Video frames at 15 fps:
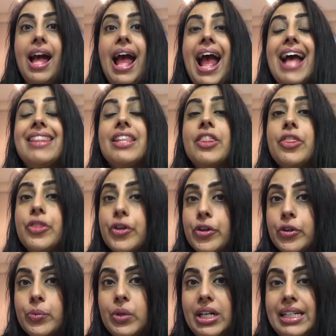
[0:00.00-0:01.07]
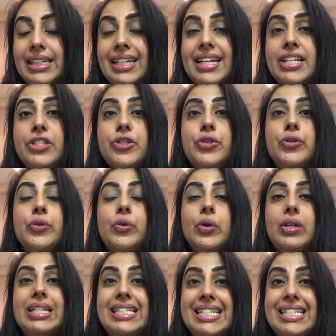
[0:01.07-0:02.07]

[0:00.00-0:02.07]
And the third one is through